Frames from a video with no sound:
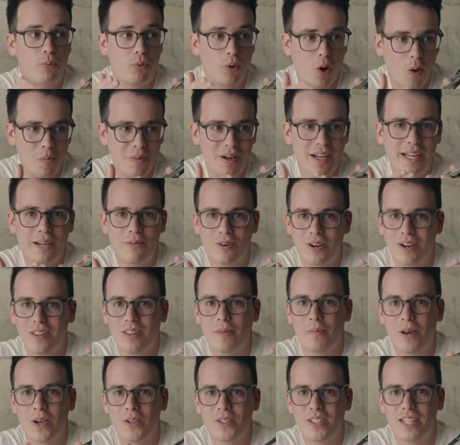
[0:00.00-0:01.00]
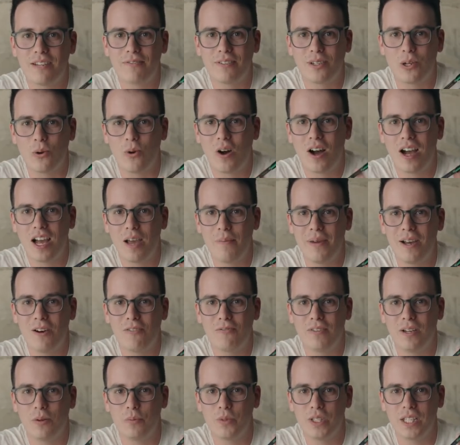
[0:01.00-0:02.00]
probably one of the most difficult
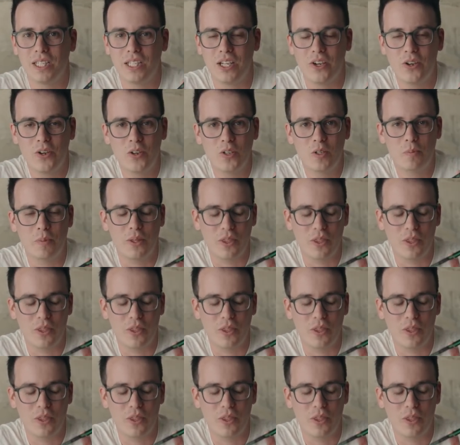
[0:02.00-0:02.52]
IML films to use,